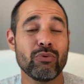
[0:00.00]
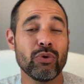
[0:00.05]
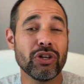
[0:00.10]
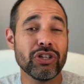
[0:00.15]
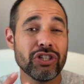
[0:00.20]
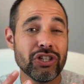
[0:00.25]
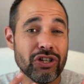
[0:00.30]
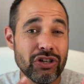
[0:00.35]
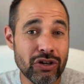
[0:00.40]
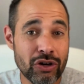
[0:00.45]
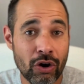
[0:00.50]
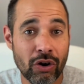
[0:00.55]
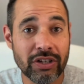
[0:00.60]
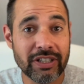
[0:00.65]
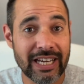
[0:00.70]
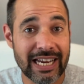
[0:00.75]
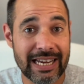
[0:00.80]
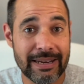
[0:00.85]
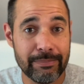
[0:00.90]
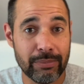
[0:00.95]
was
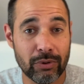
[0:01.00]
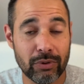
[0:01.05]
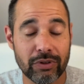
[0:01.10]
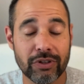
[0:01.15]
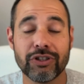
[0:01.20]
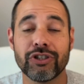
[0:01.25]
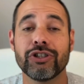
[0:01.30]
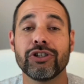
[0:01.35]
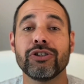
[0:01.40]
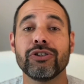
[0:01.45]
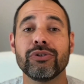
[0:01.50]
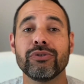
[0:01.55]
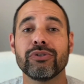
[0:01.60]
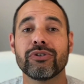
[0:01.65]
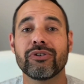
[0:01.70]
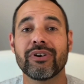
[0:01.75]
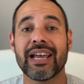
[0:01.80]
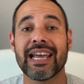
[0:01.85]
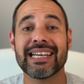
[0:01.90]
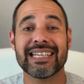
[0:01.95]
not able to
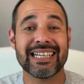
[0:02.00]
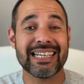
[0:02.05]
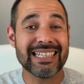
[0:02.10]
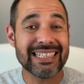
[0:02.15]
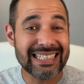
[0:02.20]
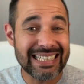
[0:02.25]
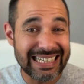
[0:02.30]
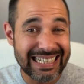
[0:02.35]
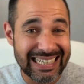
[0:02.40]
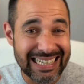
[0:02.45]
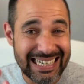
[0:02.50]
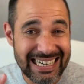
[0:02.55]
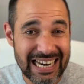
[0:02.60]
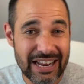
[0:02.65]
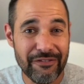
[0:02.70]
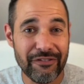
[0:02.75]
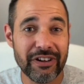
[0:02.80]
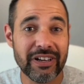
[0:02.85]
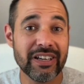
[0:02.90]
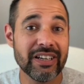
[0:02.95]
create a
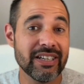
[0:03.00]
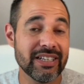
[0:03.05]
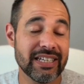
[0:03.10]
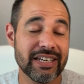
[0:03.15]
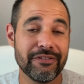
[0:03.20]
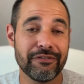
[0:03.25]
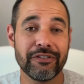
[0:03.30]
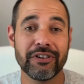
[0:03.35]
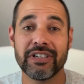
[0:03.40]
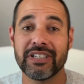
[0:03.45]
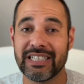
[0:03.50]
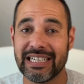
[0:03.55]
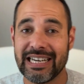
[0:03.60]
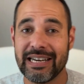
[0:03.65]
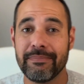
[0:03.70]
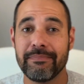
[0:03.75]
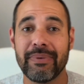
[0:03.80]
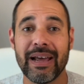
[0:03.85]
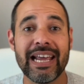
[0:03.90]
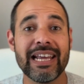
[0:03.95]
significant difference
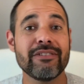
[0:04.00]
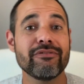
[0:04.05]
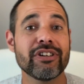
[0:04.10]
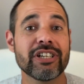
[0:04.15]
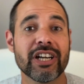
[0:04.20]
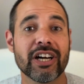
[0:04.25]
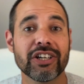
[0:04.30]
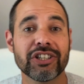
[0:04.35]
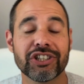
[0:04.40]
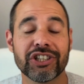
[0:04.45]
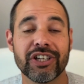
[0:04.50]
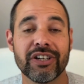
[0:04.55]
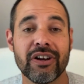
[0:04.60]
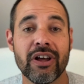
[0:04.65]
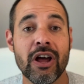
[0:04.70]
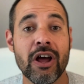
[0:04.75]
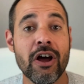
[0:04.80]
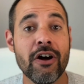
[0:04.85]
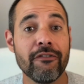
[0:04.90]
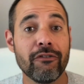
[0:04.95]
in pain reduction
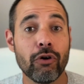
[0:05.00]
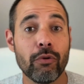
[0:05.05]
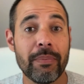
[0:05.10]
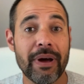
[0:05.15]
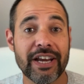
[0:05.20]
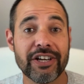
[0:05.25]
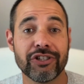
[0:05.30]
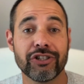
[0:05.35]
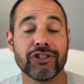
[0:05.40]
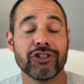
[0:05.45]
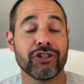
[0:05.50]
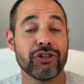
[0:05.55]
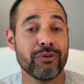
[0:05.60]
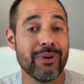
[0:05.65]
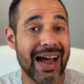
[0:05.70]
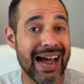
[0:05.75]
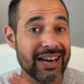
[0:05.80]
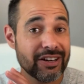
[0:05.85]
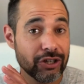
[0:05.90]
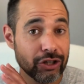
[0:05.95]
for patients who
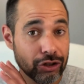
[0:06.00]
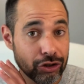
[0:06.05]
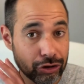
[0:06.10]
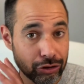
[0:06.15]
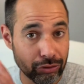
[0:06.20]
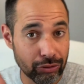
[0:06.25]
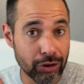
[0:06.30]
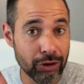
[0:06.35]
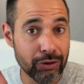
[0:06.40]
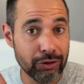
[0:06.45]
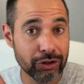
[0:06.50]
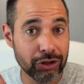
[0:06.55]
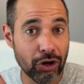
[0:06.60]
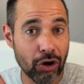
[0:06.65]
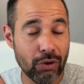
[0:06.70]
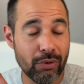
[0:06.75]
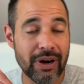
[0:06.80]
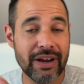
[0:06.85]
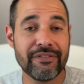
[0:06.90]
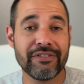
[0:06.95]
had true
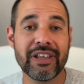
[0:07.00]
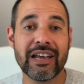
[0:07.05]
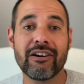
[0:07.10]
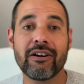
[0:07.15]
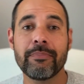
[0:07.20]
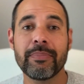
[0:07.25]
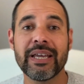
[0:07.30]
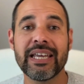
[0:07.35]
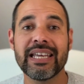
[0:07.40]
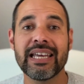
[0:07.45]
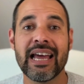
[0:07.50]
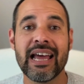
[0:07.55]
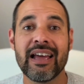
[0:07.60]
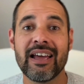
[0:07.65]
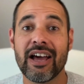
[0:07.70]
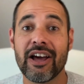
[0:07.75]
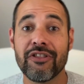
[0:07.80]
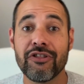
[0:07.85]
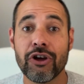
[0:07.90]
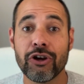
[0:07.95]
shockwave therapy
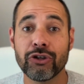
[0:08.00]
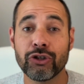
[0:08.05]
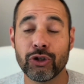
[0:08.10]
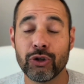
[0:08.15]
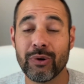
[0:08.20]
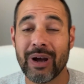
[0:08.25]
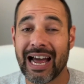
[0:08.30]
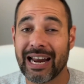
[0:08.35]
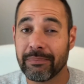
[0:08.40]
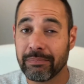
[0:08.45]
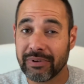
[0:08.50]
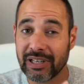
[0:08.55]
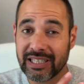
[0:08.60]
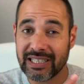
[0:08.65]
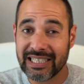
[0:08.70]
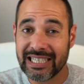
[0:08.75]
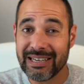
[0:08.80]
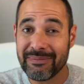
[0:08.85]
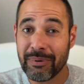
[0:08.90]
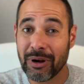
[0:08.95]
and those who had
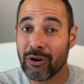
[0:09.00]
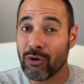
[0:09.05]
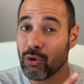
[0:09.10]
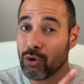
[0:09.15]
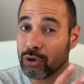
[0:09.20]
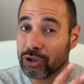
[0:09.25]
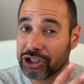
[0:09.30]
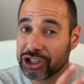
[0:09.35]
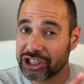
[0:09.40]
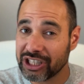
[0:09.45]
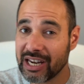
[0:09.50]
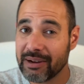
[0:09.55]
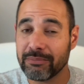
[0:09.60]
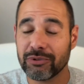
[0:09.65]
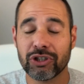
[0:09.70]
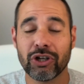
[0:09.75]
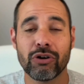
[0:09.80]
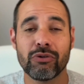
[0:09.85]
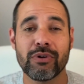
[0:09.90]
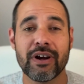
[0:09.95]
placebo or sham
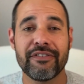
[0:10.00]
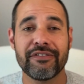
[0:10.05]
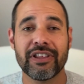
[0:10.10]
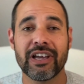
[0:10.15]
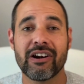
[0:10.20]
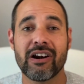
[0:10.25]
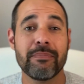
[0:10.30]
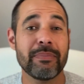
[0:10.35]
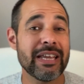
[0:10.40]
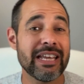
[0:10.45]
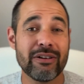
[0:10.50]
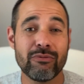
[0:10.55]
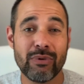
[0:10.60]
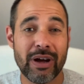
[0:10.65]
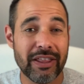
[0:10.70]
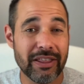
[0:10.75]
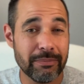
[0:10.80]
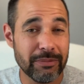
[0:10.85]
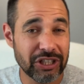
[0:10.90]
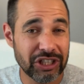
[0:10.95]
shockwave therapy
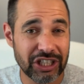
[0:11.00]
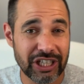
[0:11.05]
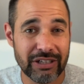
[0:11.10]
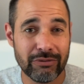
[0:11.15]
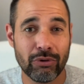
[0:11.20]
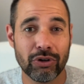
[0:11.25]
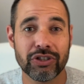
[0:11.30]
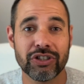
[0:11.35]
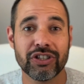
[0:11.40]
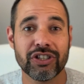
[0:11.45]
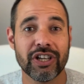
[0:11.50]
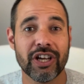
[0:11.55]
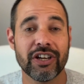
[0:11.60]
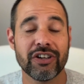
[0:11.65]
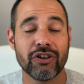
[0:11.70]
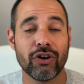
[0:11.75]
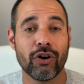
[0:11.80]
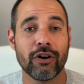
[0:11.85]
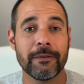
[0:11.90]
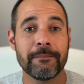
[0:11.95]
where the machine wasn't
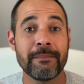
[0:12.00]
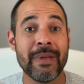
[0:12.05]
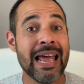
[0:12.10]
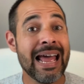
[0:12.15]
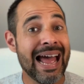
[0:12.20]
turned on.